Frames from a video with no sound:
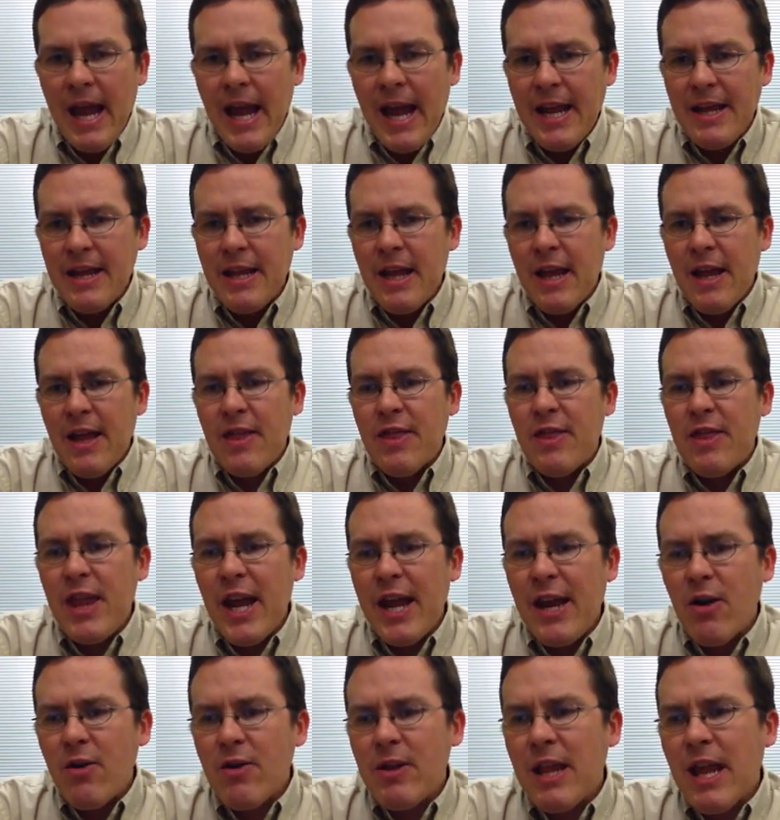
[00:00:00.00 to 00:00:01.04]
And
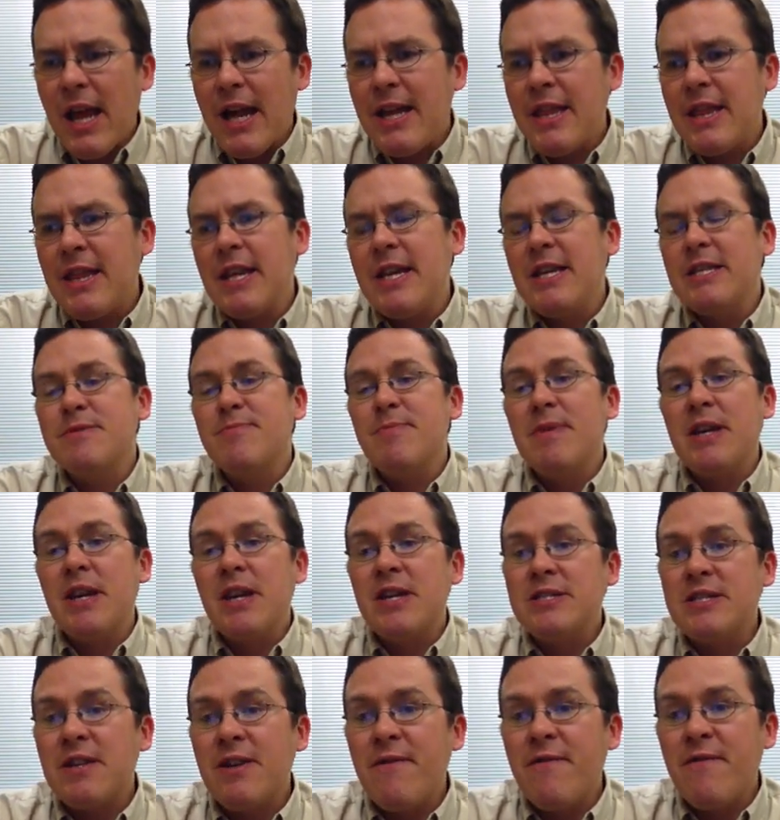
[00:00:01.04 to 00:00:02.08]
they don't like these
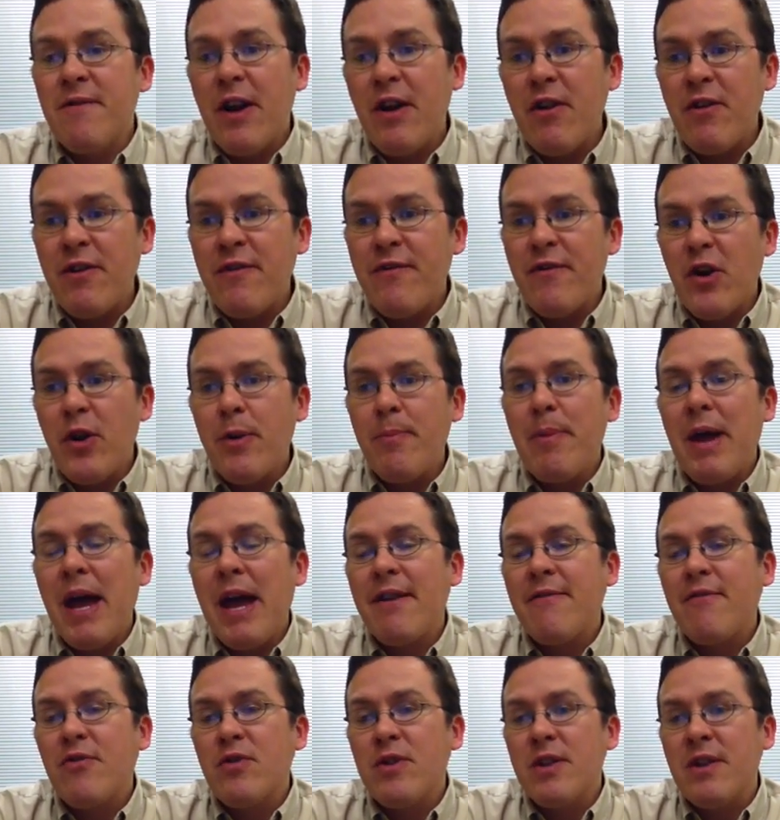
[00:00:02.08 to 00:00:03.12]
because they're very, very
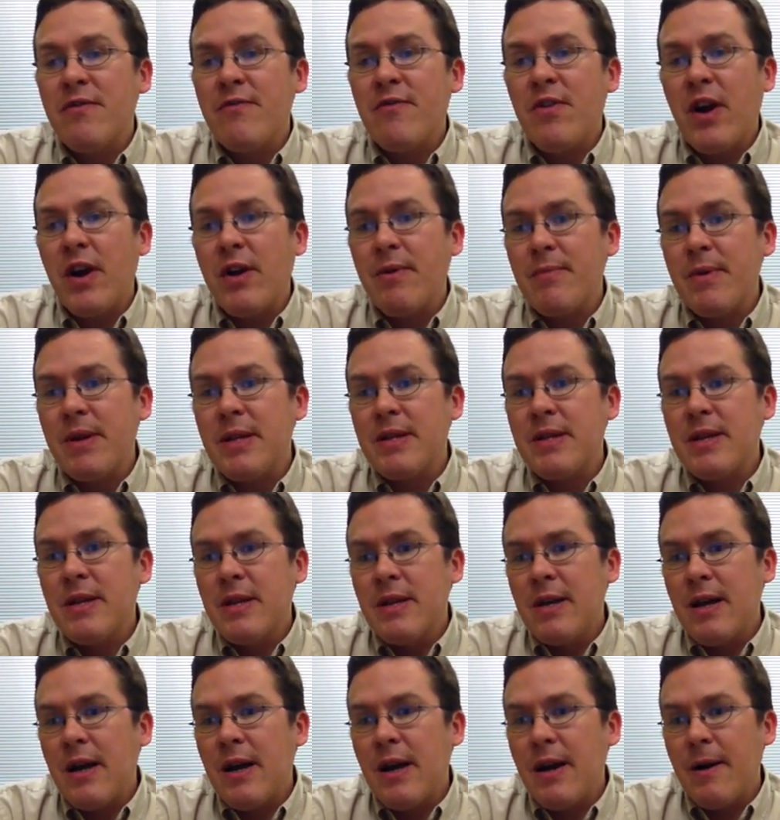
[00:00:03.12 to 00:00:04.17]
bad for the environment.
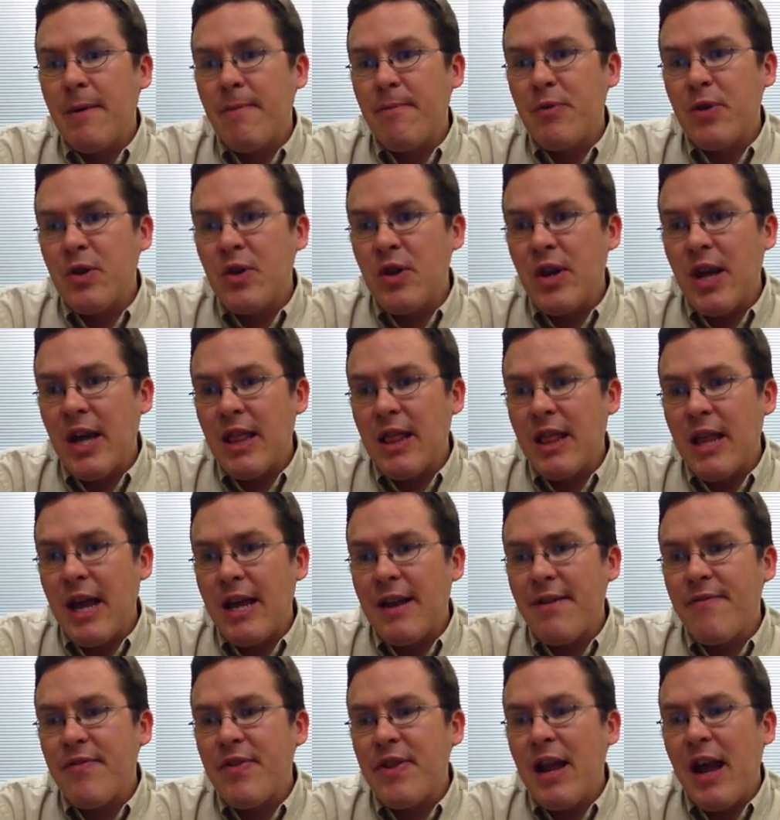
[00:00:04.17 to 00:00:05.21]
You get a
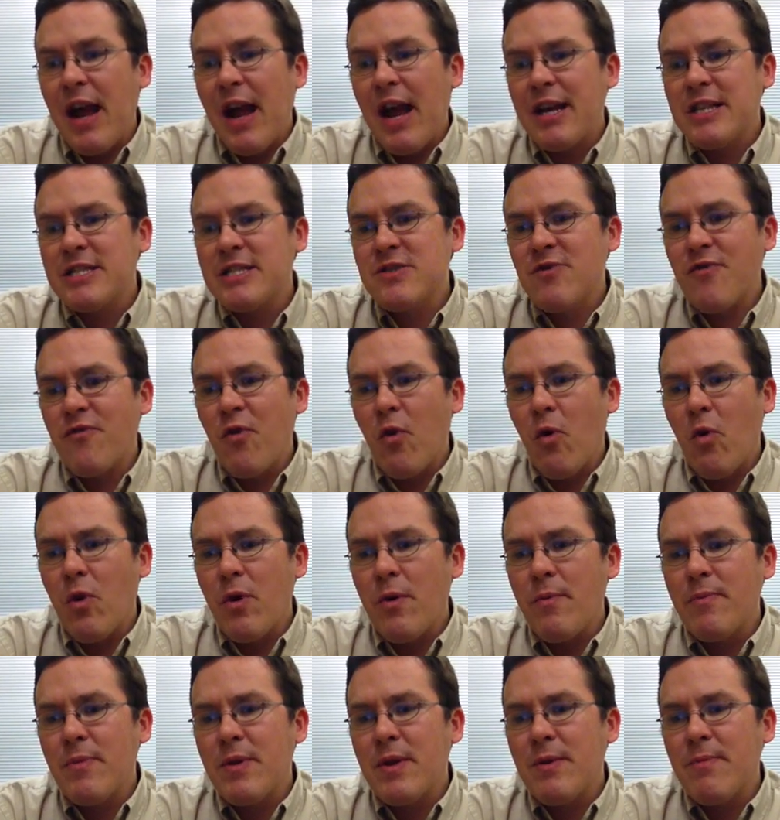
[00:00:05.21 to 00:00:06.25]
lot of NOx
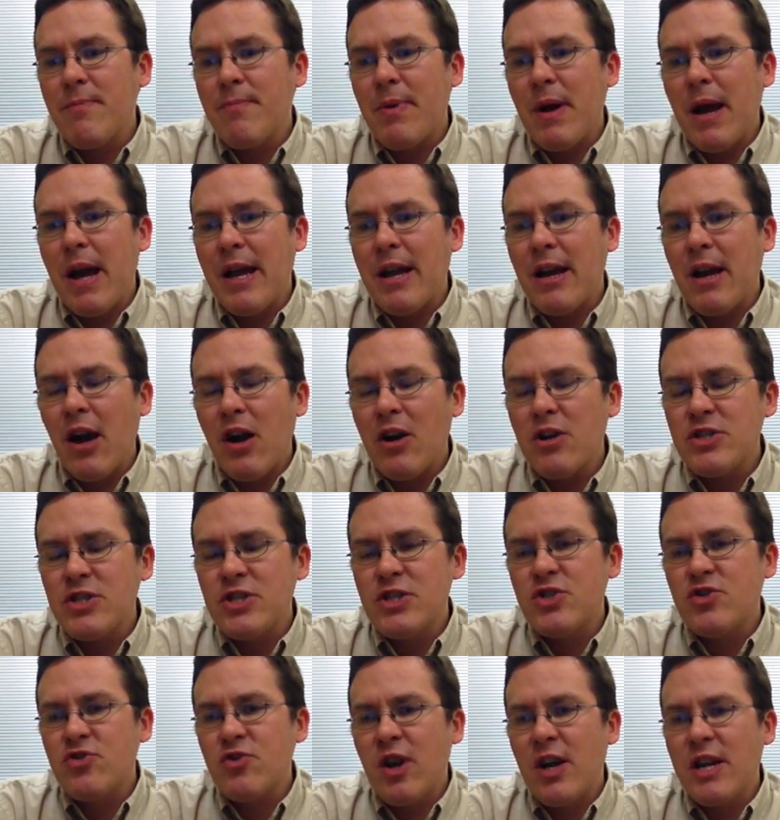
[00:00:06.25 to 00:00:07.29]
formed by
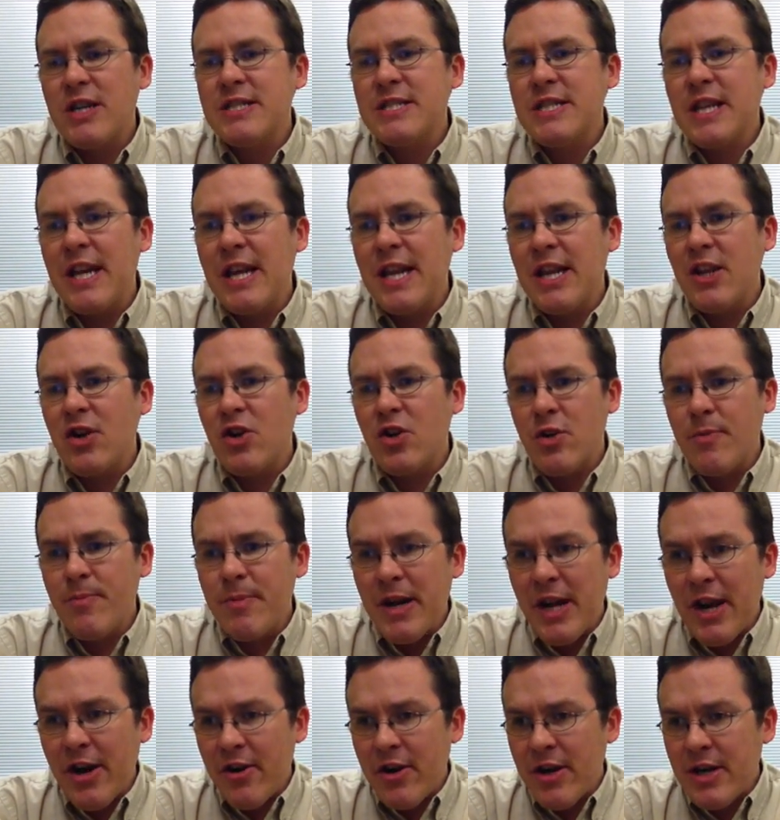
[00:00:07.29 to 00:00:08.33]
cars and trucks in
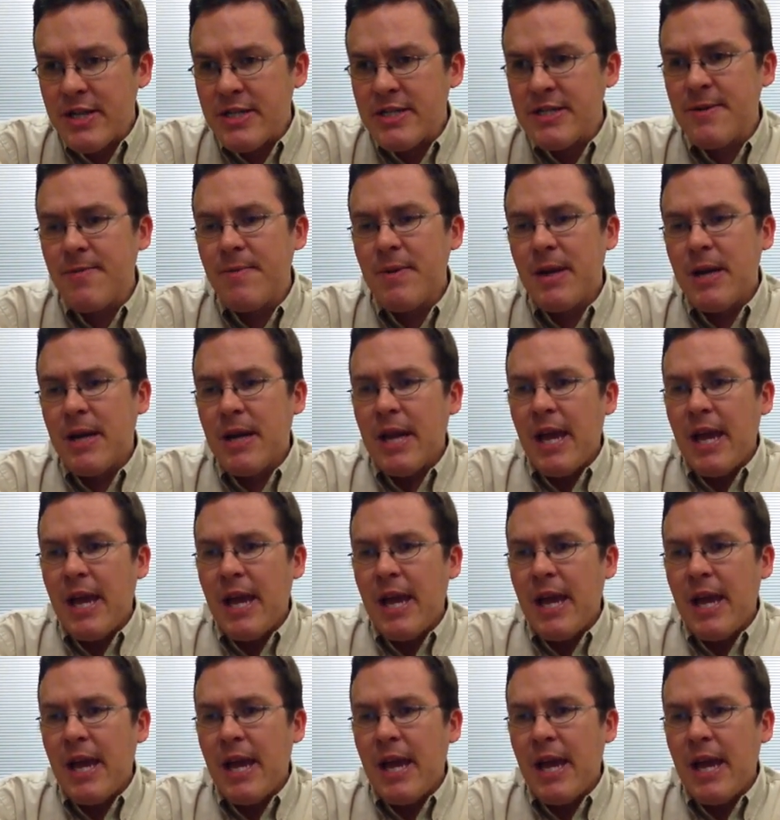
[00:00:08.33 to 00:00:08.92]
urban areas,